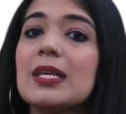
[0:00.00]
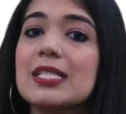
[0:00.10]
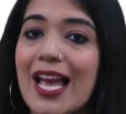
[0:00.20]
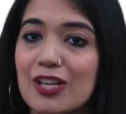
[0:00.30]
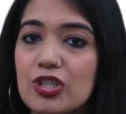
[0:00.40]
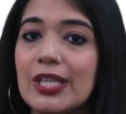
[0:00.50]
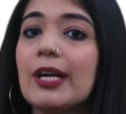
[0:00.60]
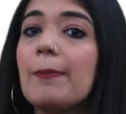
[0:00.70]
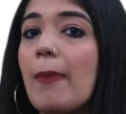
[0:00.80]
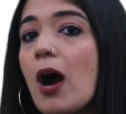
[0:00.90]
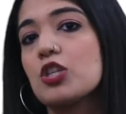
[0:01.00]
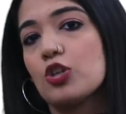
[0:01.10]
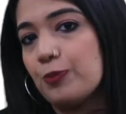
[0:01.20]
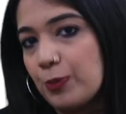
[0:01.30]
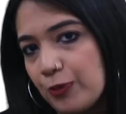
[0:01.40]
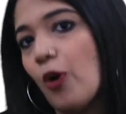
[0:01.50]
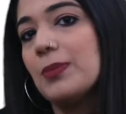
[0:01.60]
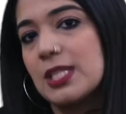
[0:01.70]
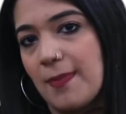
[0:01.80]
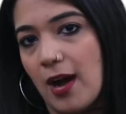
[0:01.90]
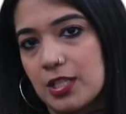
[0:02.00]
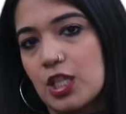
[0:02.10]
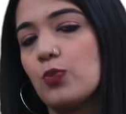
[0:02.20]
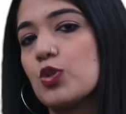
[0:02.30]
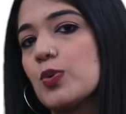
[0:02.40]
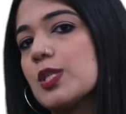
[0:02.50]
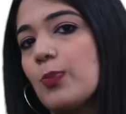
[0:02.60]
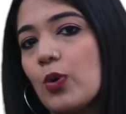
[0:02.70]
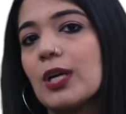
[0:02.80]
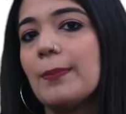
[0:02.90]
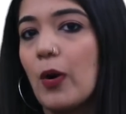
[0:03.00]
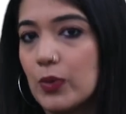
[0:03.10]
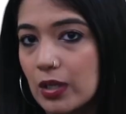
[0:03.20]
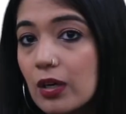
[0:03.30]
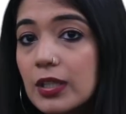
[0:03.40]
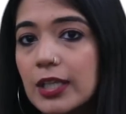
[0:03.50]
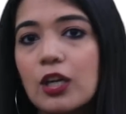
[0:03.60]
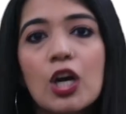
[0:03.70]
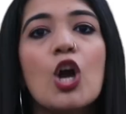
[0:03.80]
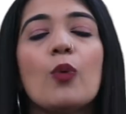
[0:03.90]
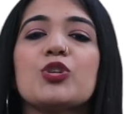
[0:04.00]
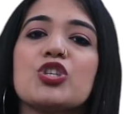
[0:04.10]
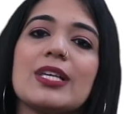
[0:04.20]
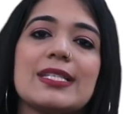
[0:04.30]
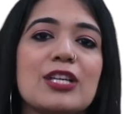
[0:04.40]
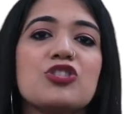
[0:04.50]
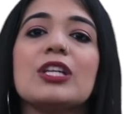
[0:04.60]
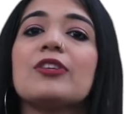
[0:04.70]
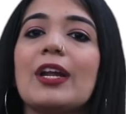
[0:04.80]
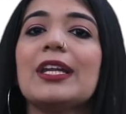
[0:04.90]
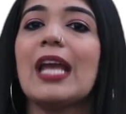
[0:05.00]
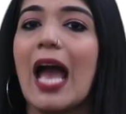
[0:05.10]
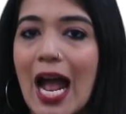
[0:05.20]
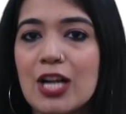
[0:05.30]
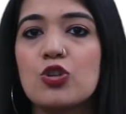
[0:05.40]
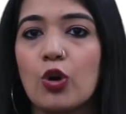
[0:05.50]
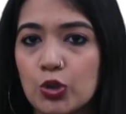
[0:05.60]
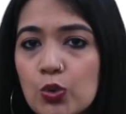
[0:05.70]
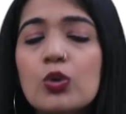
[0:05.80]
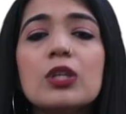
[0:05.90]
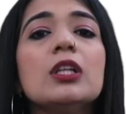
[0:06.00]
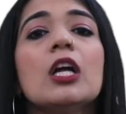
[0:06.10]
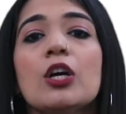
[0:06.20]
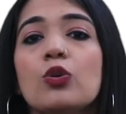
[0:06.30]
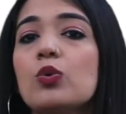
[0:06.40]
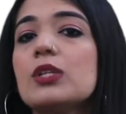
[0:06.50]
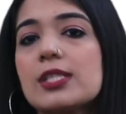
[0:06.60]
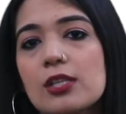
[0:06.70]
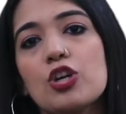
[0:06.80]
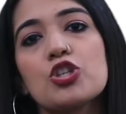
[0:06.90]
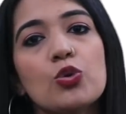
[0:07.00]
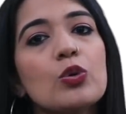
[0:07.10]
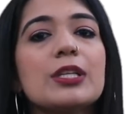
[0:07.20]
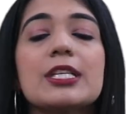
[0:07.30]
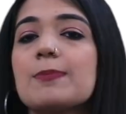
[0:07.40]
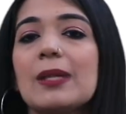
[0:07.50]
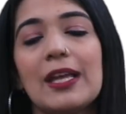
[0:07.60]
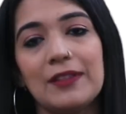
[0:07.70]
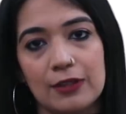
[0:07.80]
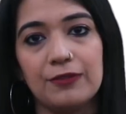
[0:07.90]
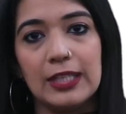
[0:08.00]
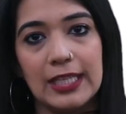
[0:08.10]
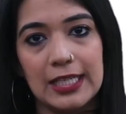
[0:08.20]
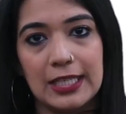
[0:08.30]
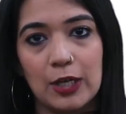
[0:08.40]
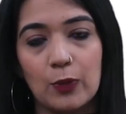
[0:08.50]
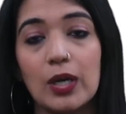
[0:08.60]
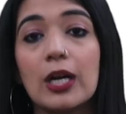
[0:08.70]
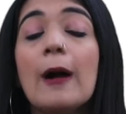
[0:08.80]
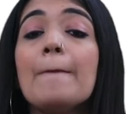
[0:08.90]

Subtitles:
is actually a part of performance marketing, which we spoke about earlier, which is essentially running ads on Google, Google Search, Google Display, and the affiliate network.